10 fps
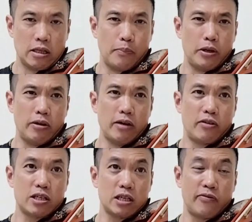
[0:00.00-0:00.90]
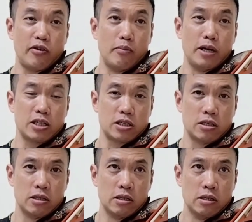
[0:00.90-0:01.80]
The beauty of this, if you miss,
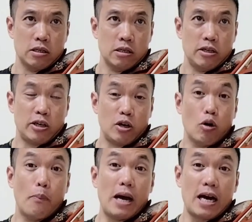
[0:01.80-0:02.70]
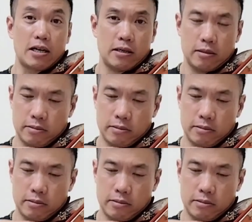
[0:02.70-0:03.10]
you can go back.